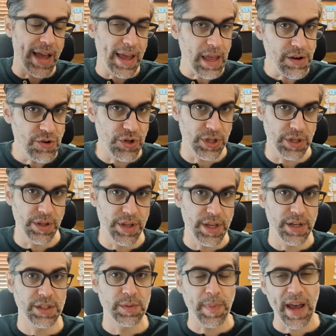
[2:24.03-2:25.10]
engine
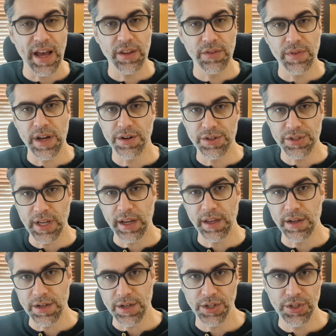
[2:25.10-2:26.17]
that is Pathfinder
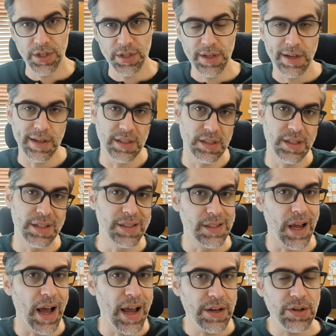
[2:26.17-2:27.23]
2nd Edition is
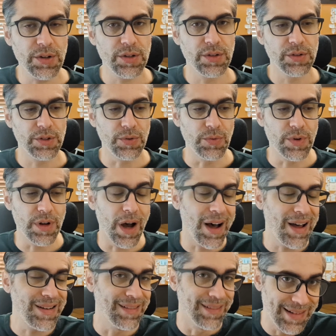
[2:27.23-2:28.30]
designed to
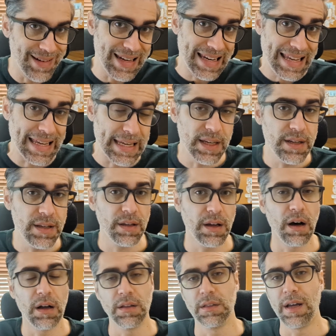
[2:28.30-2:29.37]
not need
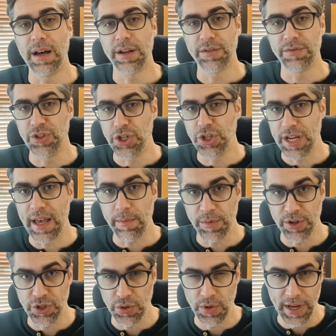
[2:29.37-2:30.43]
a lot of GM
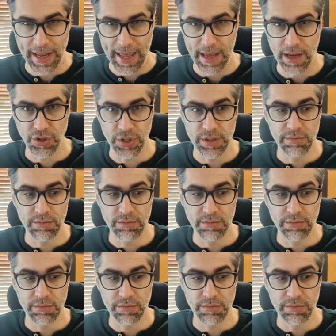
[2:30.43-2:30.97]
adjudication.